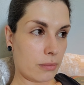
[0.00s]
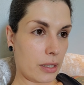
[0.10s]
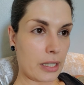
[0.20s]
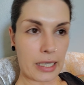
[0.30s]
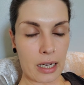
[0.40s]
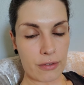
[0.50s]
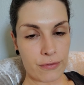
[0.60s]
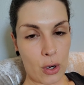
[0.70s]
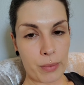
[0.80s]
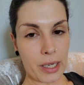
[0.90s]
any kind of
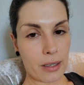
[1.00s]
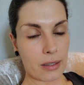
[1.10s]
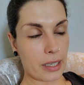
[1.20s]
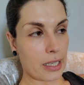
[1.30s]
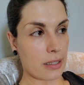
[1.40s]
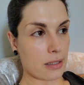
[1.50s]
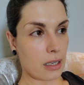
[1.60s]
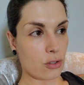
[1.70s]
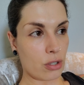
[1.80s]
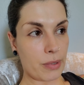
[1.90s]
phobia against the
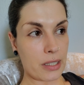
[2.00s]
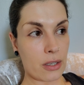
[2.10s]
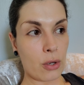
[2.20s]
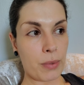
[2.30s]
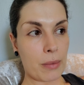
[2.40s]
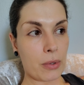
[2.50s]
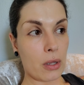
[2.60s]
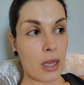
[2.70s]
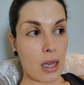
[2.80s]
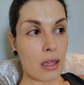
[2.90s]
LGBTQ
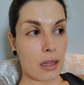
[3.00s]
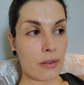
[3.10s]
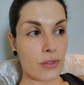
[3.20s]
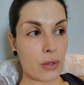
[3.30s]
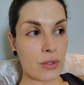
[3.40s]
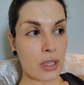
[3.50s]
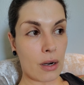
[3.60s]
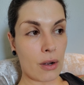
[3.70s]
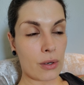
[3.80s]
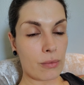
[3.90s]
people. They've used
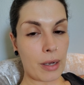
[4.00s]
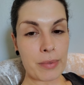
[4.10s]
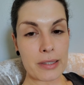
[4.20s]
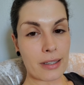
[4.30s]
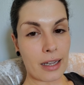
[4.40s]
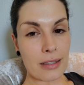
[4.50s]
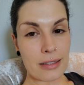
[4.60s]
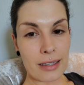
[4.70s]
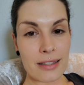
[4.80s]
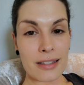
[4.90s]
our own weapons
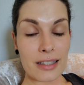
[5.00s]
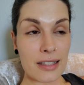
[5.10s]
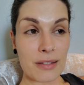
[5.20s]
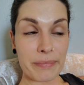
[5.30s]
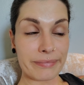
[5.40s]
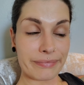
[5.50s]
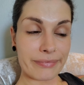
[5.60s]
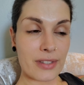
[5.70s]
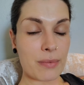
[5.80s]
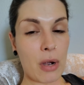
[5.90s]
against us. It's
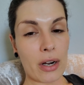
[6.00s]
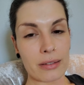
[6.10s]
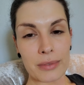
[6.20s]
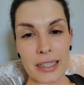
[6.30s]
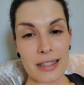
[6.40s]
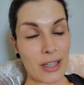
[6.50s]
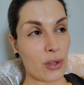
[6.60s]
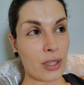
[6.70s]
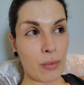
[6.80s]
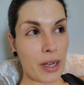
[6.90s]
smart. It's the
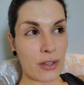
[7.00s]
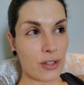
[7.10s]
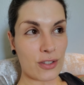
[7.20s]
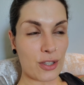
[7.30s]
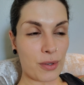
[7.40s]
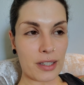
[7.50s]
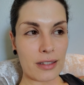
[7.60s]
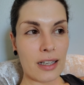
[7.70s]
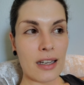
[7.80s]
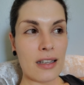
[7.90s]
only way you can do it.
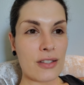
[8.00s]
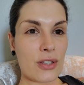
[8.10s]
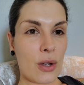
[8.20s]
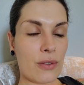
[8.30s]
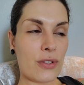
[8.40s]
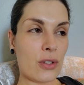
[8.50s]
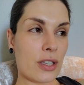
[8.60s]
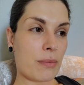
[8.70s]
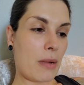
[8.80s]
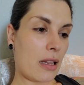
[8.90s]
So if you
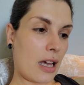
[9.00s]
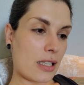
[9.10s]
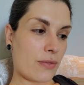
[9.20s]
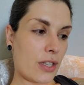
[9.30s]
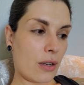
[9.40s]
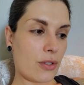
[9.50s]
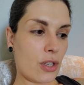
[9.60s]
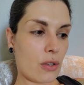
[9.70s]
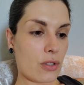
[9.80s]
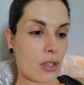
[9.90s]
look at my last video and you
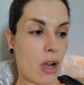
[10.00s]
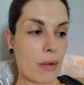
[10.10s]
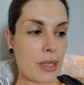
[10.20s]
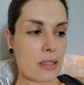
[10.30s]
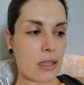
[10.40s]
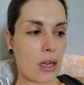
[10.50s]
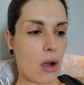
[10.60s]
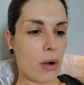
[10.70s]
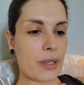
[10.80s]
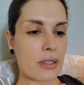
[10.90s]
go into the comments, they
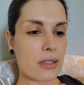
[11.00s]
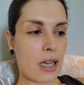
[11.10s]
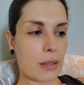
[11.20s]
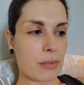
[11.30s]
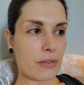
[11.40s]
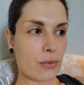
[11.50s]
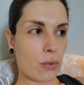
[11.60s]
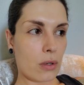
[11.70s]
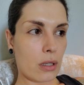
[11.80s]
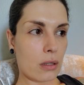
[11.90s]
always attack me
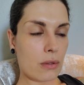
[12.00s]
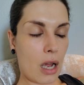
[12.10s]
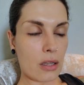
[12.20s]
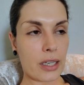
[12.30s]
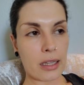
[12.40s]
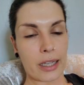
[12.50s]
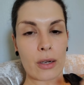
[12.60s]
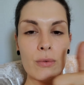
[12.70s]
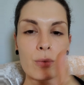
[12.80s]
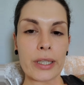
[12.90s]
for not looking like
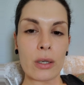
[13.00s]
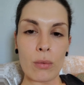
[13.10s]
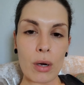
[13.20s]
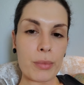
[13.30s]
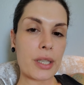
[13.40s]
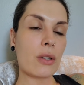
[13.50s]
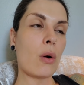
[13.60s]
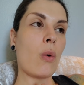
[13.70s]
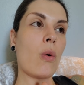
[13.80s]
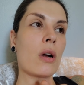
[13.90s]
a real woman
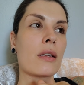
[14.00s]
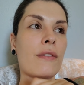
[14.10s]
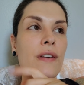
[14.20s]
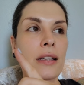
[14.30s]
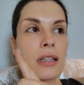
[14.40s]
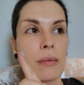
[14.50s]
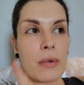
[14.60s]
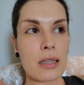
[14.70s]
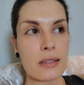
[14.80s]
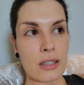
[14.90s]
or the fact that I'm
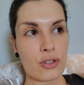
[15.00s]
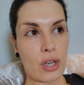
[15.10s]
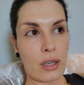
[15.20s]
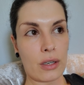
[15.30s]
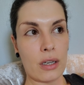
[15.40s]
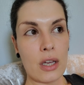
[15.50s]
not cisgender.